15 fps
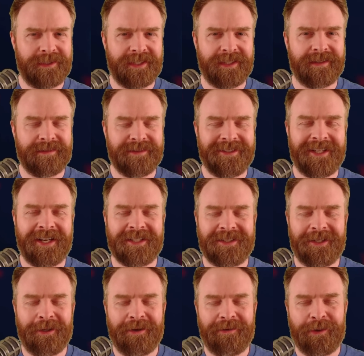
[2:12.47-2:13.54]
to
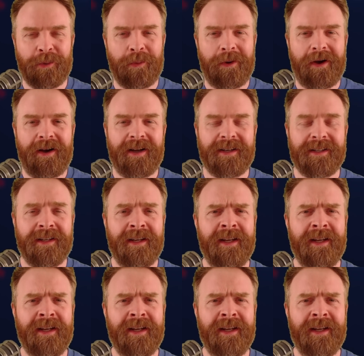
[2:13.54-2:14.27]
test out if you want.